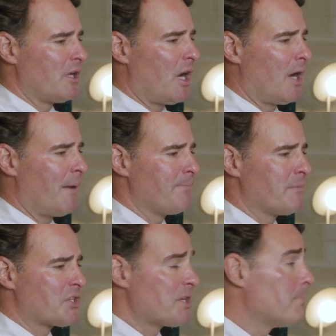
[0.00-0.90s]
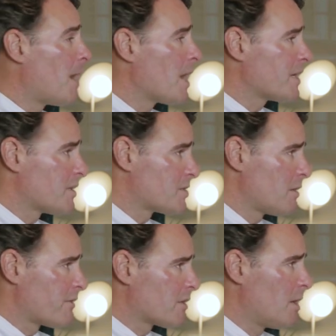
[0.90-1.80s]
Symbotic is
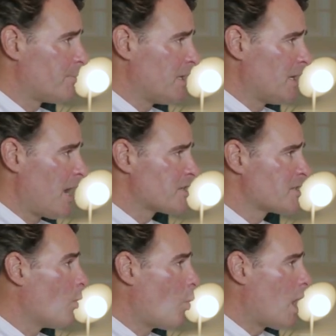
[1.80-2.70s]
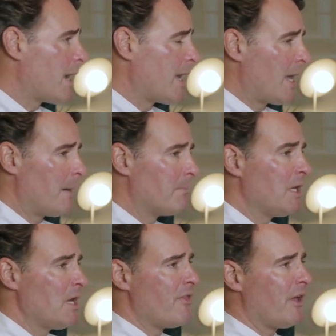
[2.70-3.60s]
another company, SYM.
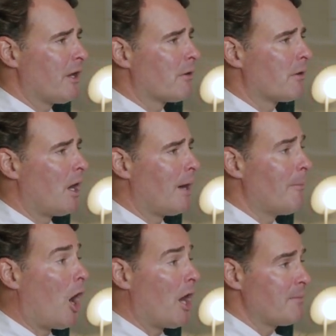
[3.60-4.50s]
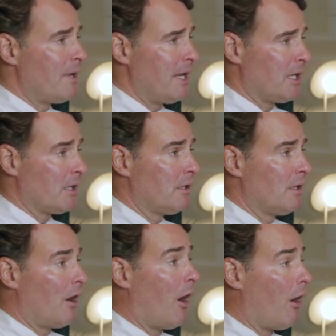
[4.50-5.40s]
They are automating
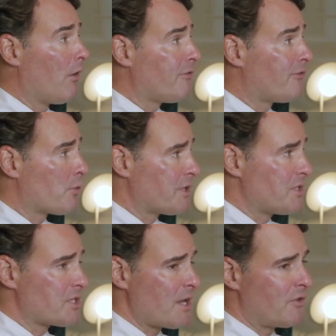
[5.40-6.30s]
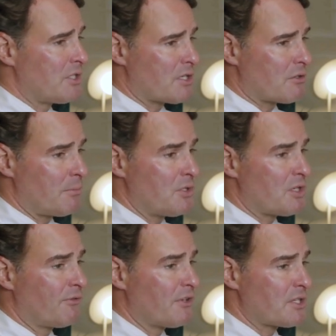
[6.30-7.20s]
all 47
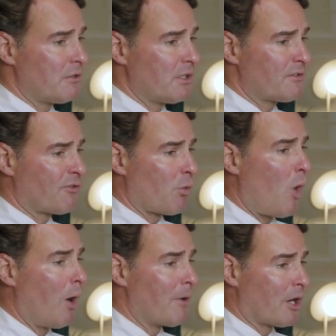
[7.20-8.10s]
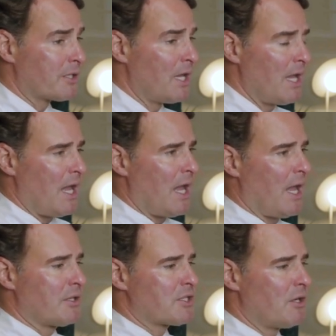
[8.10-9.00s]
distribution facilities for Walmart.
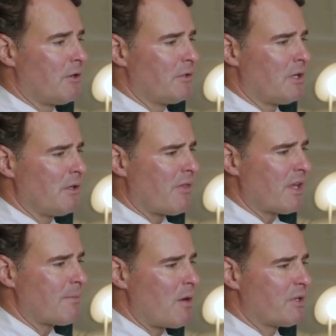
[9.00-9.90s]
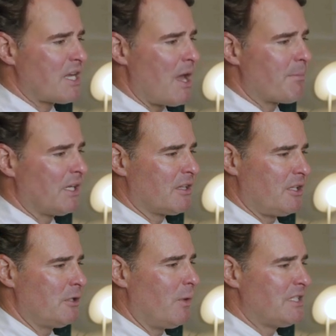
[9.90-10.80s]
And so, you think about what's happening at
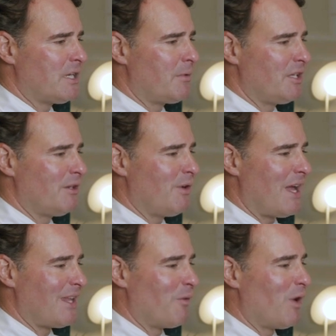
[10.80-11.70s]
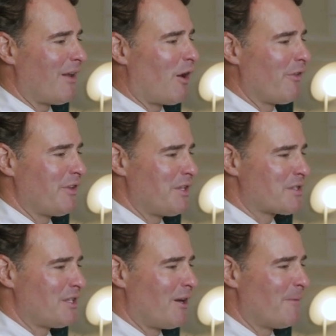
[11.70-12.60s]
the UAW, and they want all these,